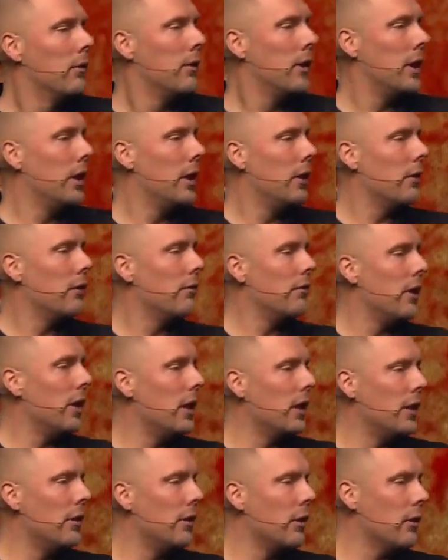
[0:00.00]
to
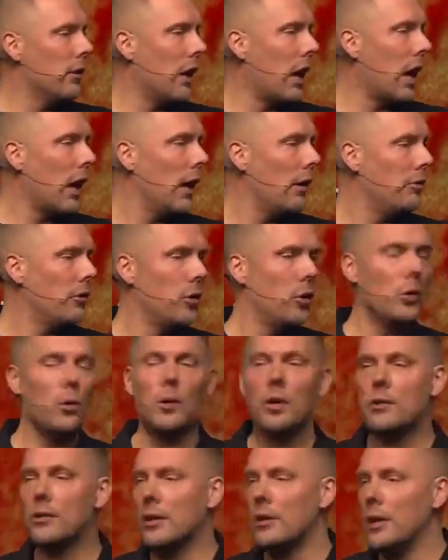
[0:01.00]
intervene in their lives?
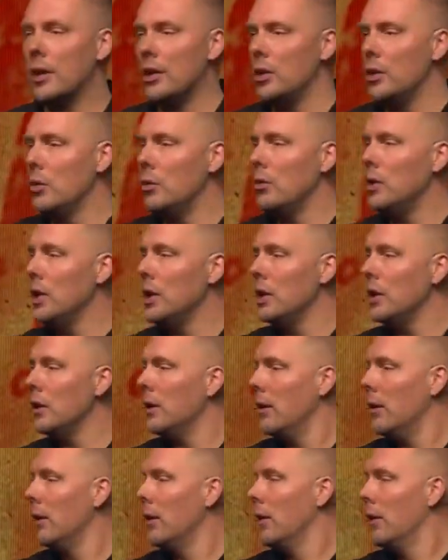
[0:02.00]
Who is it that you need
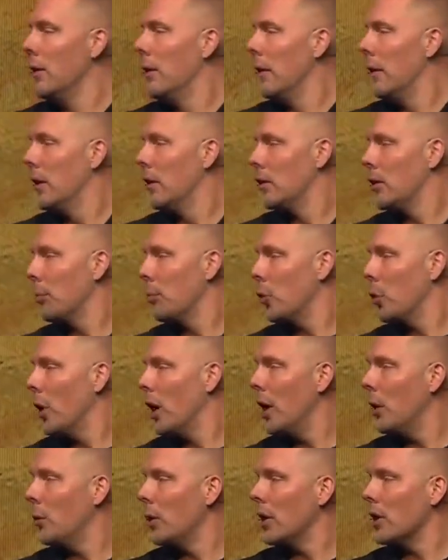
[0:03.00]
to
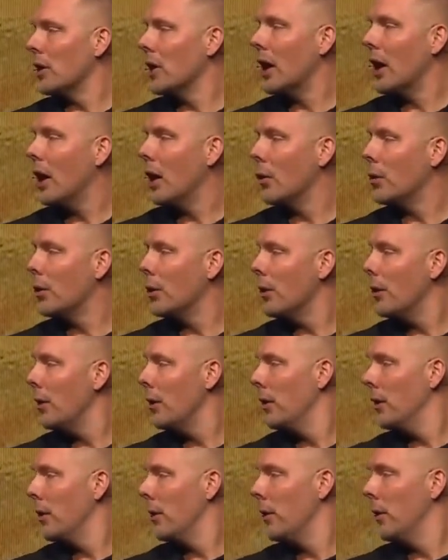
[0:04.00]
pray would encounter
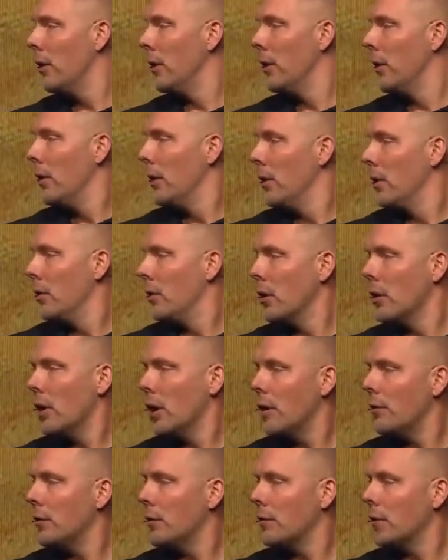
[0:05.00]
the
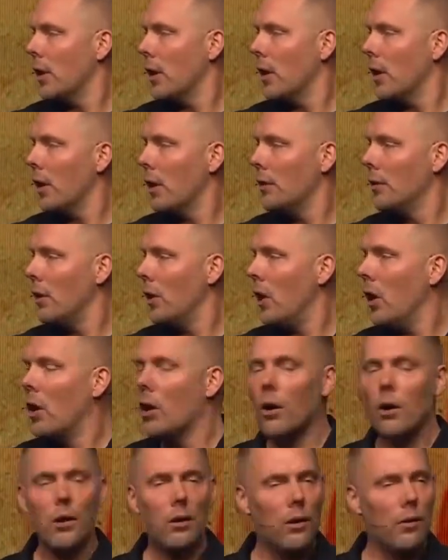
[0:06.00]
love of God, the
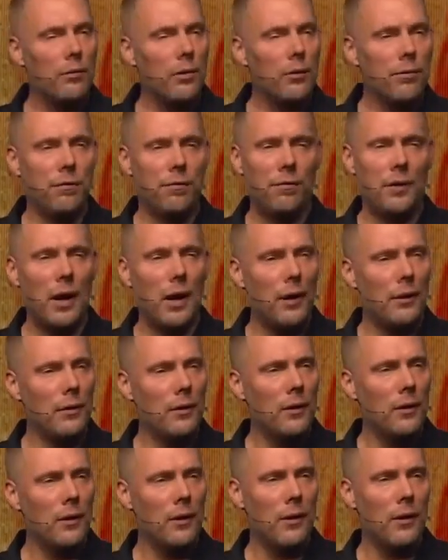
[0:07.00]
heart of the
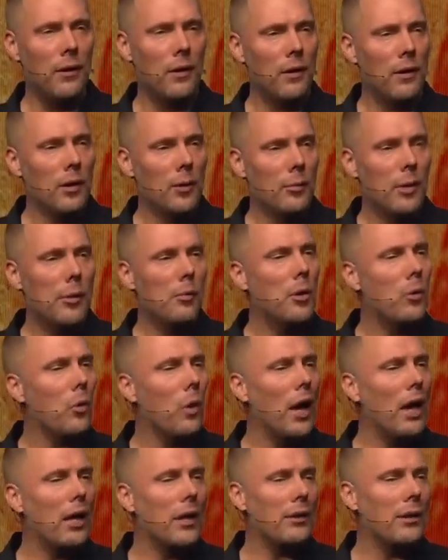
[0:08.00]
Father? Maybe
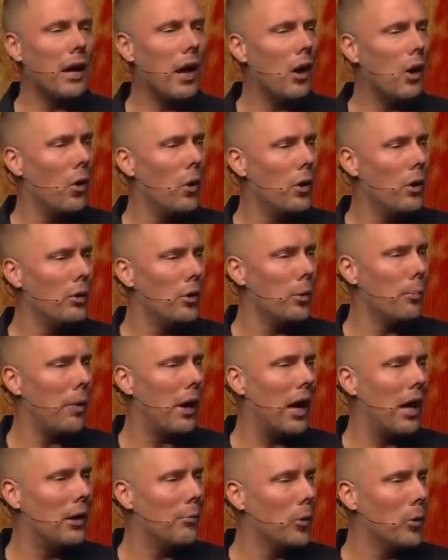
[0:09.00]
write it down in your
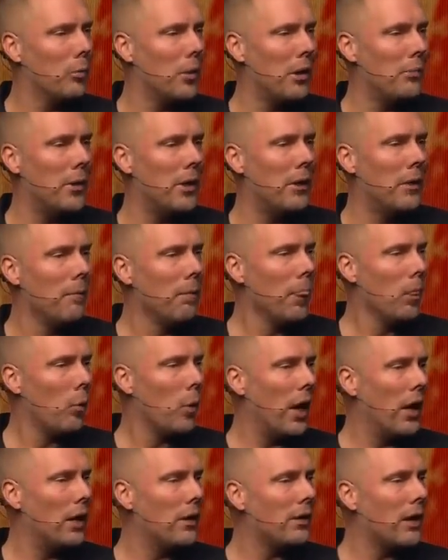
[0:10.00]
Bible. Maybe
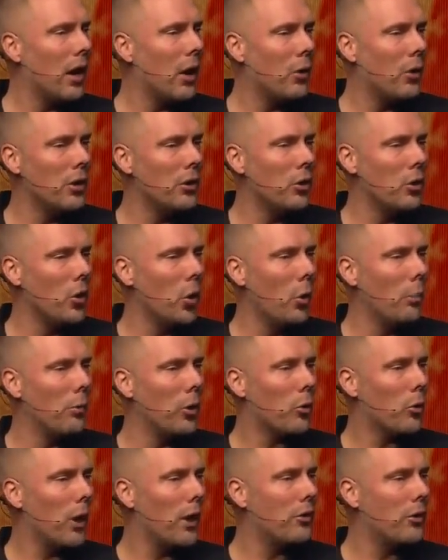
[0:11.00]
write it down in your
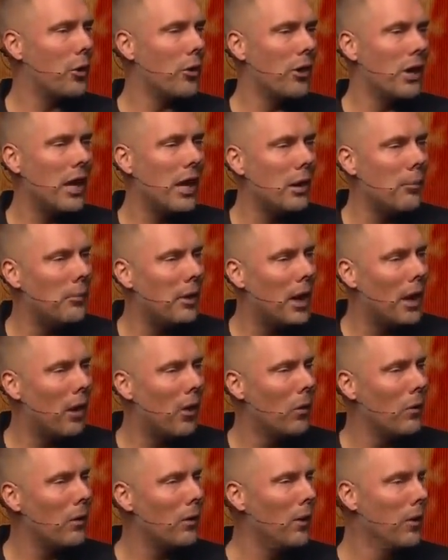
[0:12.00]
notebook. Write their name
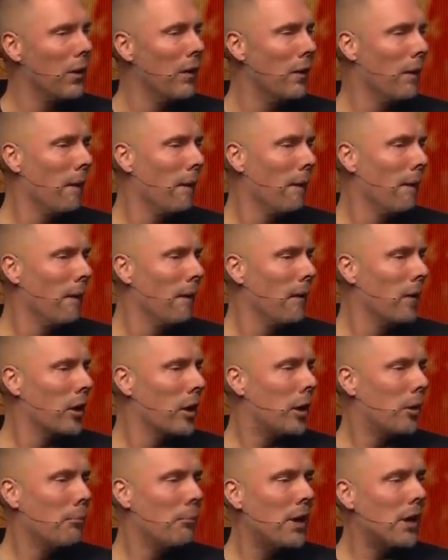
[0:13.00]
down.
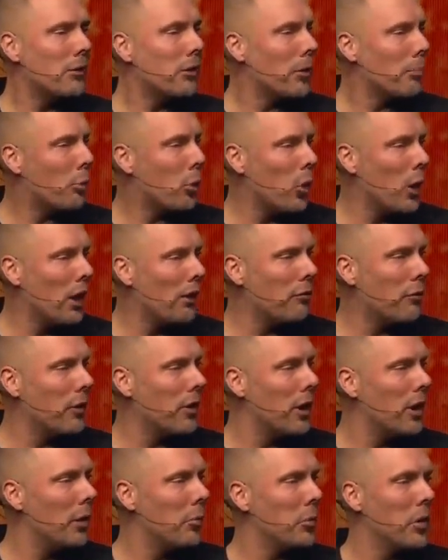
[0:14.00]
Commit to pray for
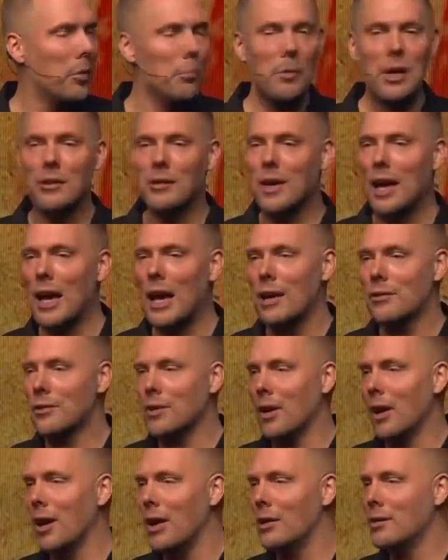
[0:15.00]
them. Commit to
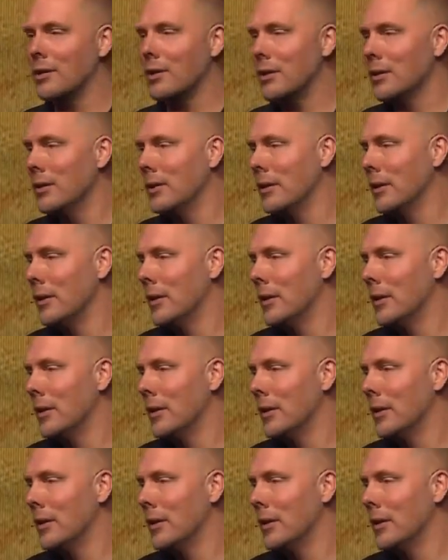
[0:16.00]
ask God to